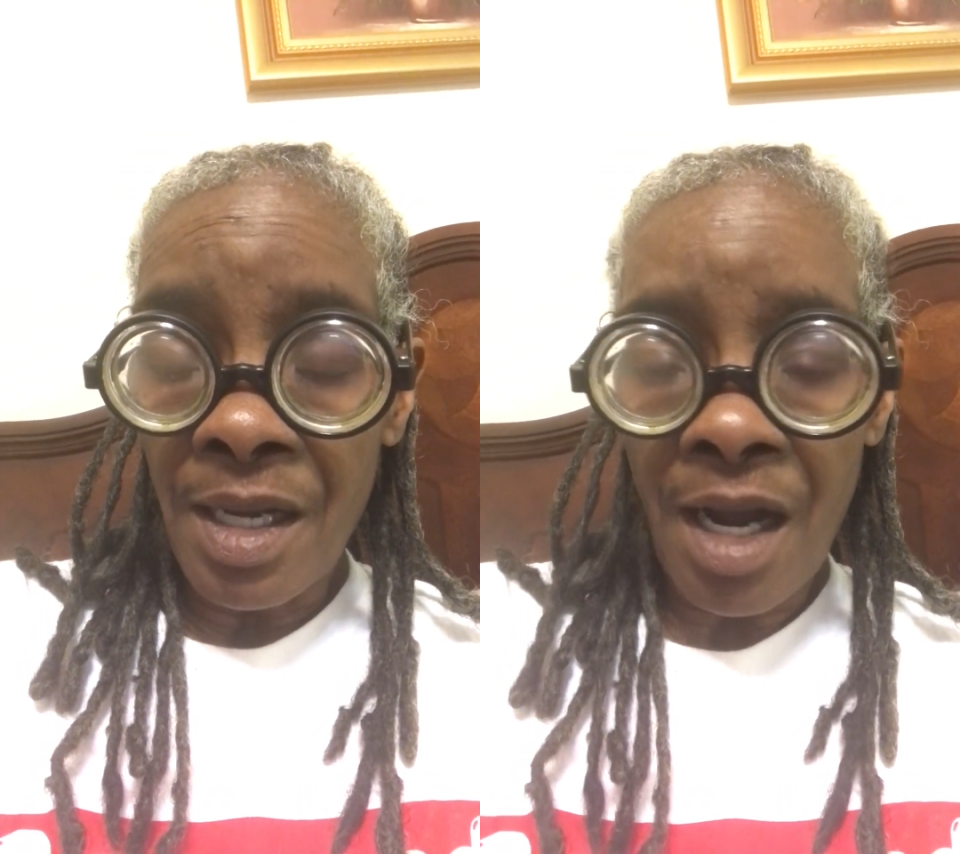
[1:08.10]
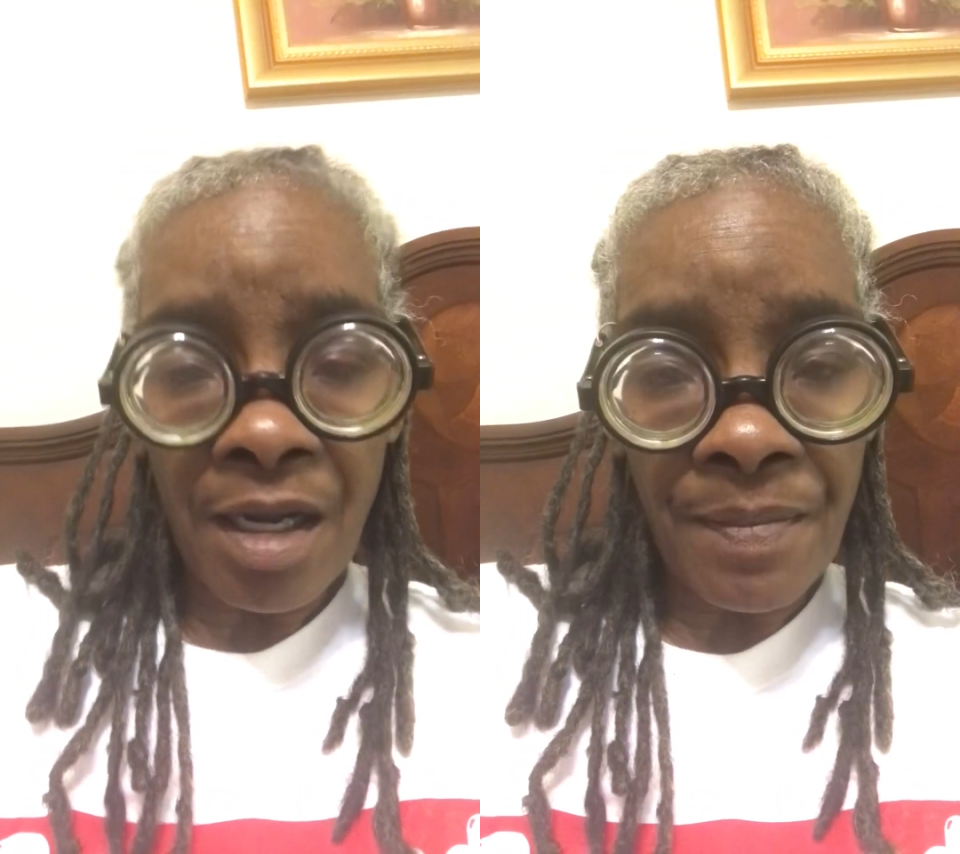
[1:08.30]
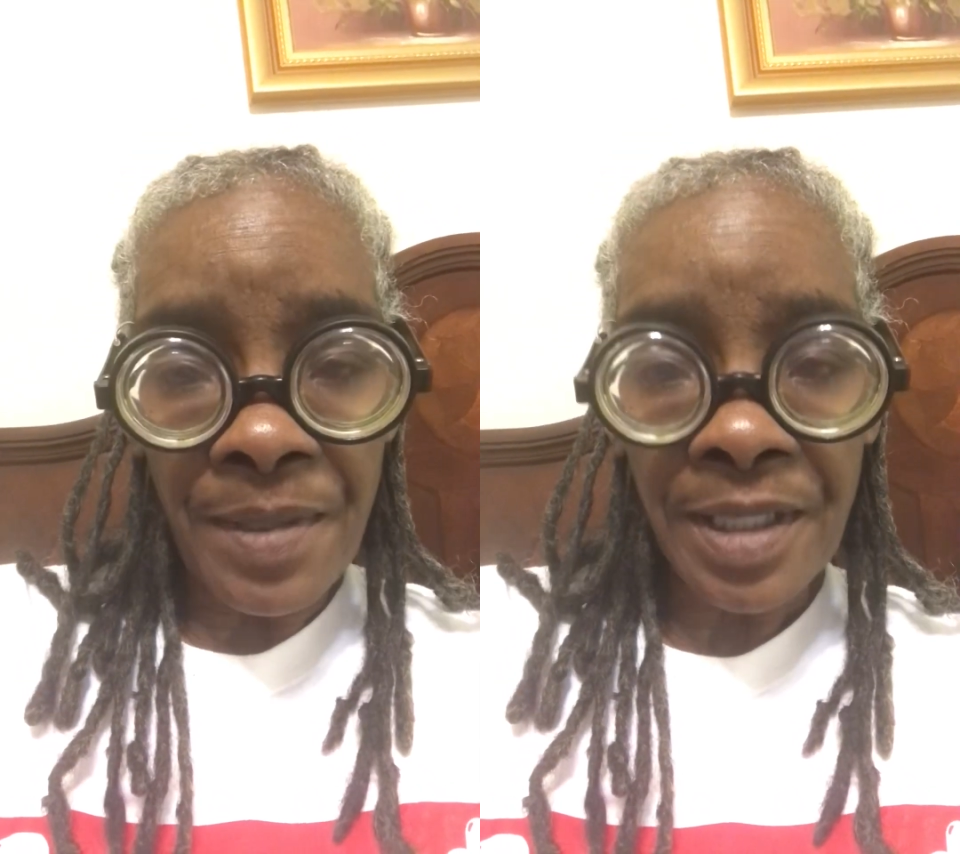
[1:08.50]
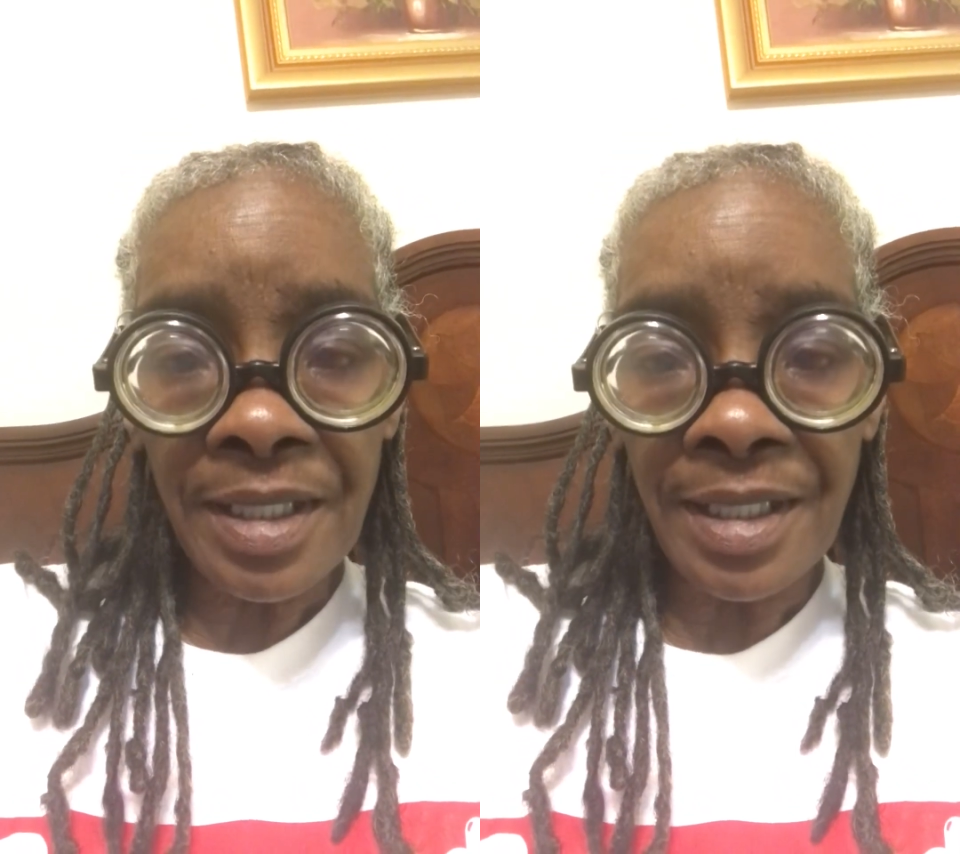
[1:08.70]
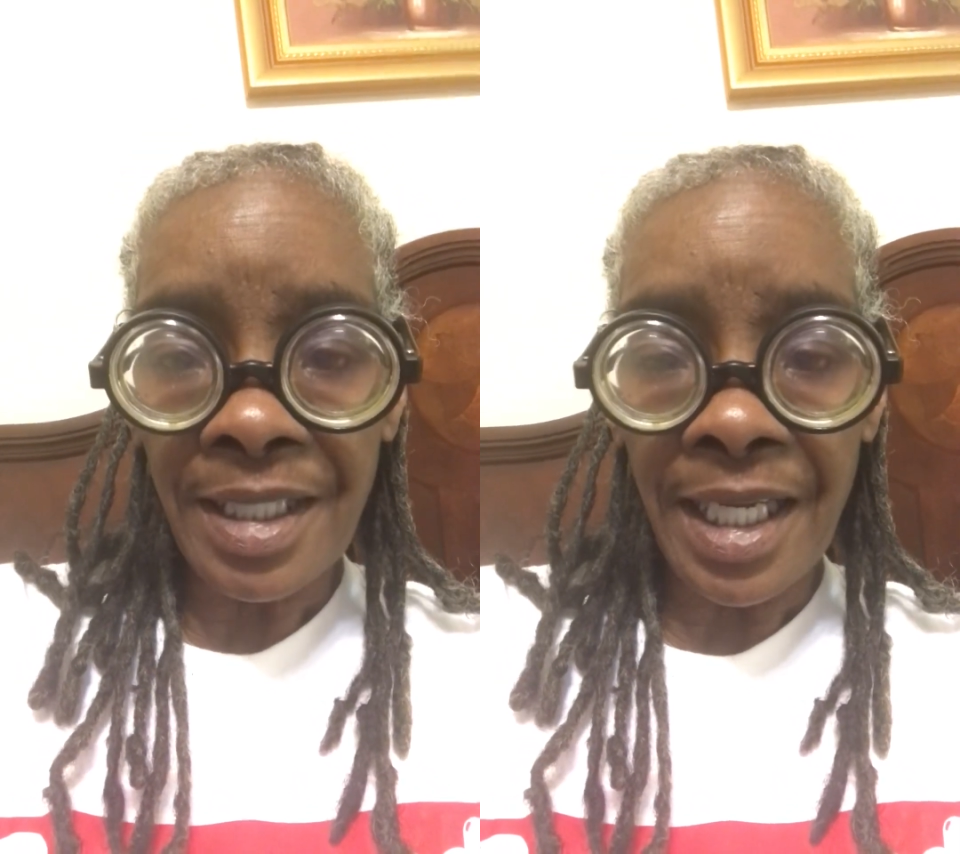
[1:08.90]
Uncle
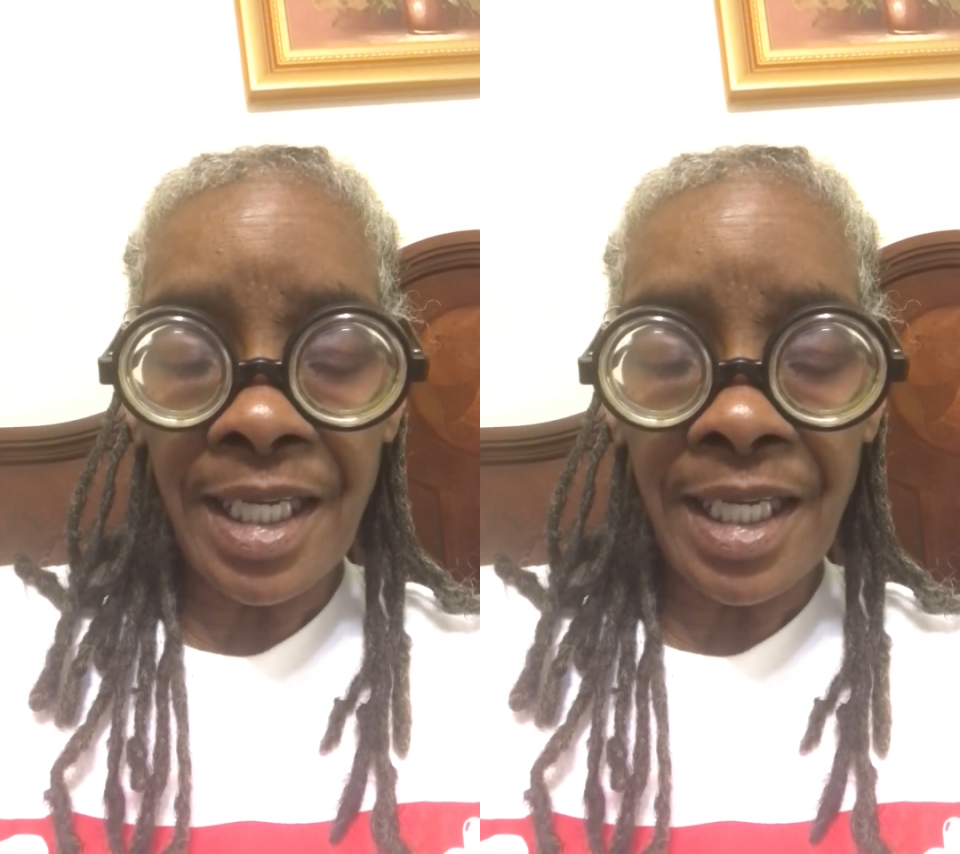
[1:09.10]
Buster said